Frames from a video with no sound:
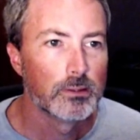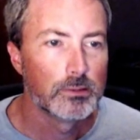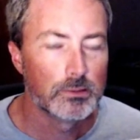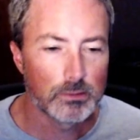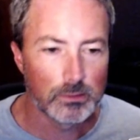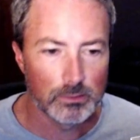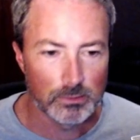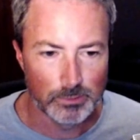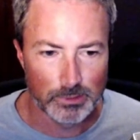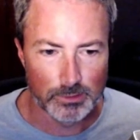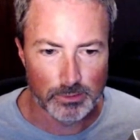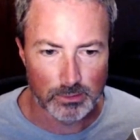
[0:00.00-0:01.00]
Took a little bit
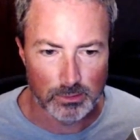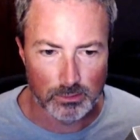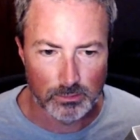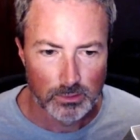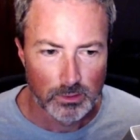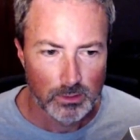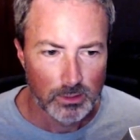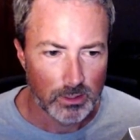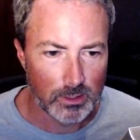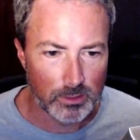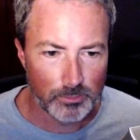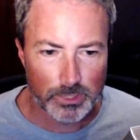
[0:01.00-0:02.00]
of thinking.
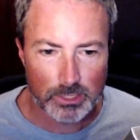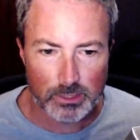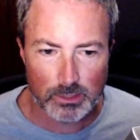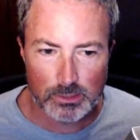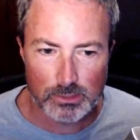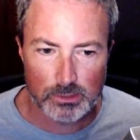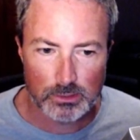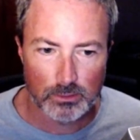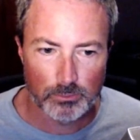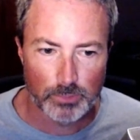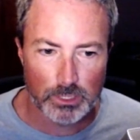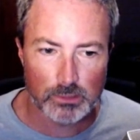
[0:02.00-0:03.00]
Because
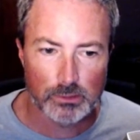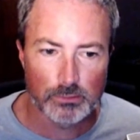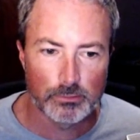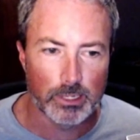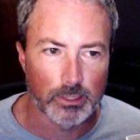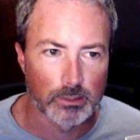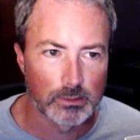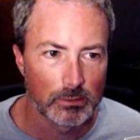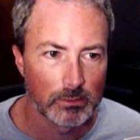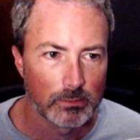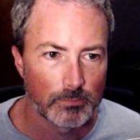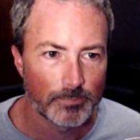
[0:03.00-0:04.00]
of the rect.
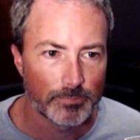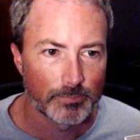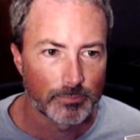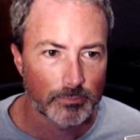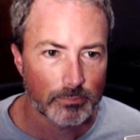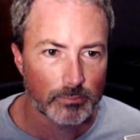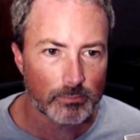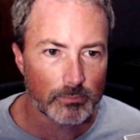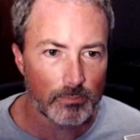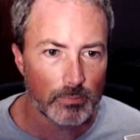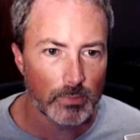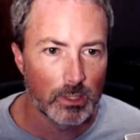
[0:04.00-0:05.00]

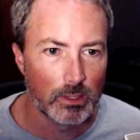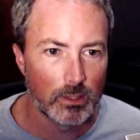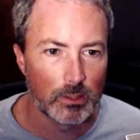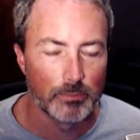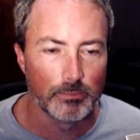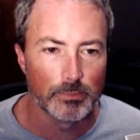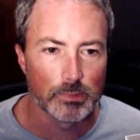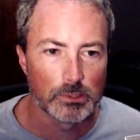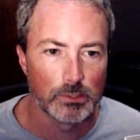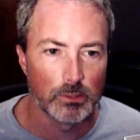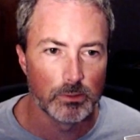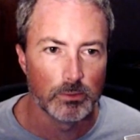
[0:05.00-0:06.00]

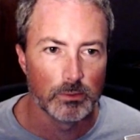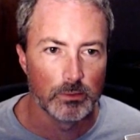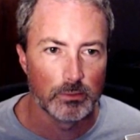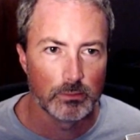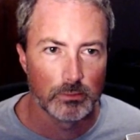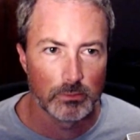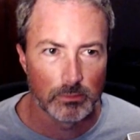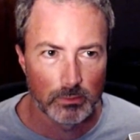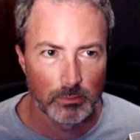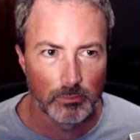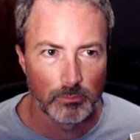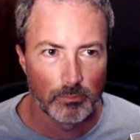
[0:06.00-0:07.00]
So
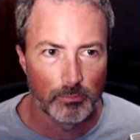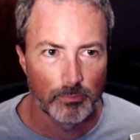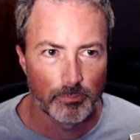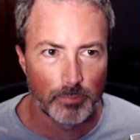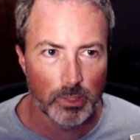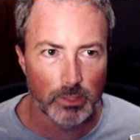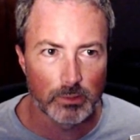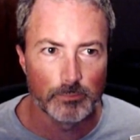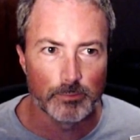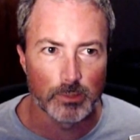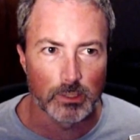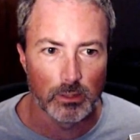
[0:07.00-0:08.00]
part of
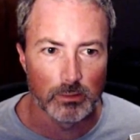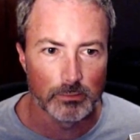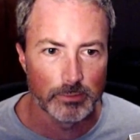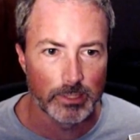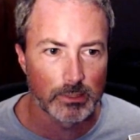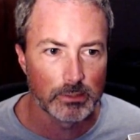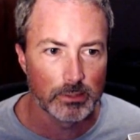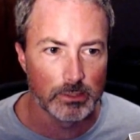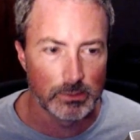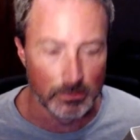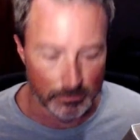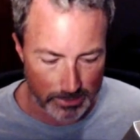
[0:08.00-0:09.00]
a color rect is
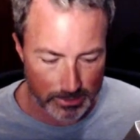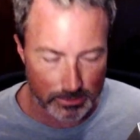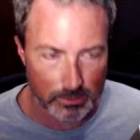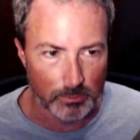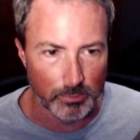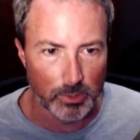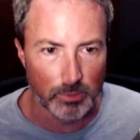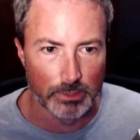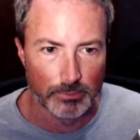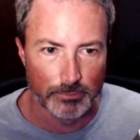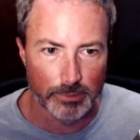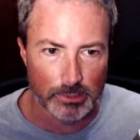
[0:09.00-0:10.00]
the rect component,
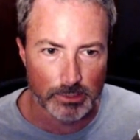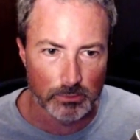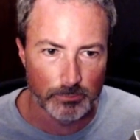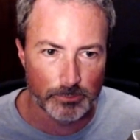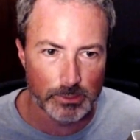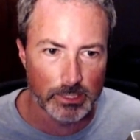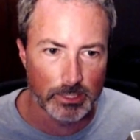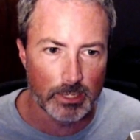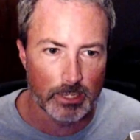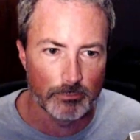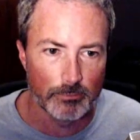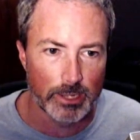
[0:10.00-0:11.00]
right? So if we say
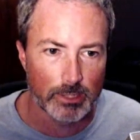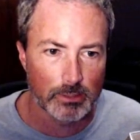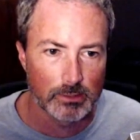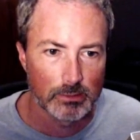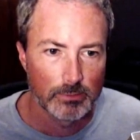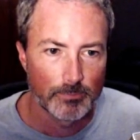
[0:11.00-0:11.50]
get rect,